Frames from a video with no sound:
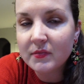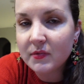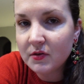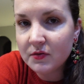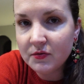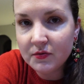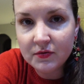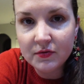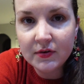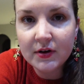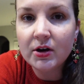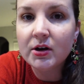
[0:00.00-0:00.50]

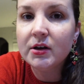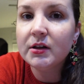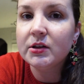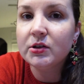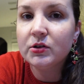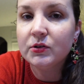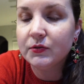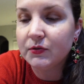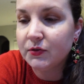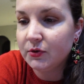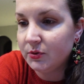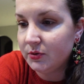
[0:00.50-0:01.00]
very
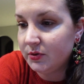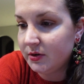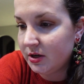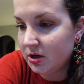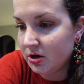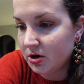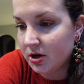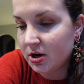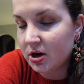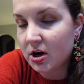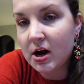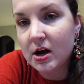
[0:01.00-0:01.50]
little food
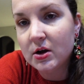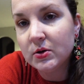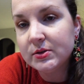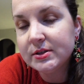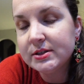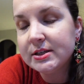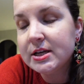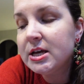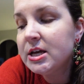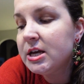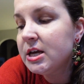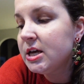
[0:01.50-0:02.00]
here at our
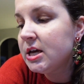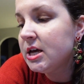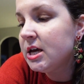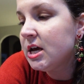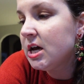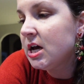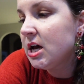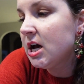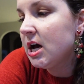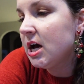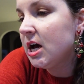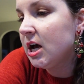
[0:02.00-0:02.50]
house.
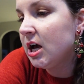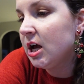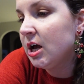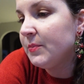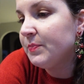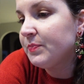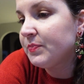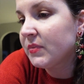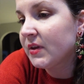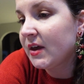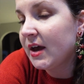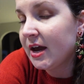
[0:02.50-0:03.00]

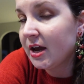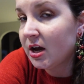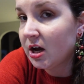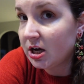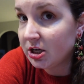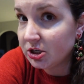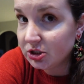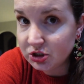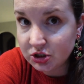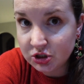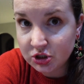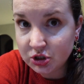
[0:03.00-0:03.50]
I
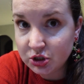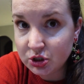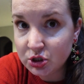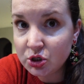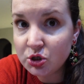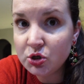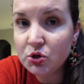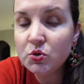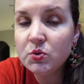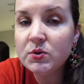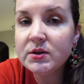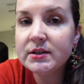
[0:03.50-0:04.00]
got
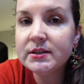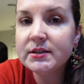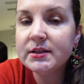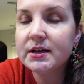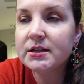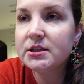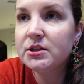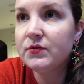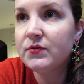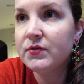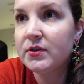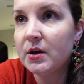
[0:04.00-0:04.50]
2
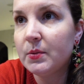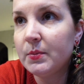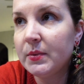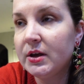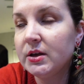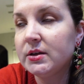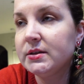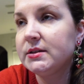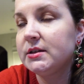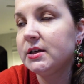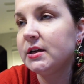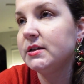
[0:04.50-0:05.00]
sets of
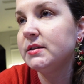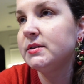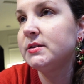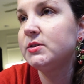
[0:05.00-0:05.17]
thumbnails done.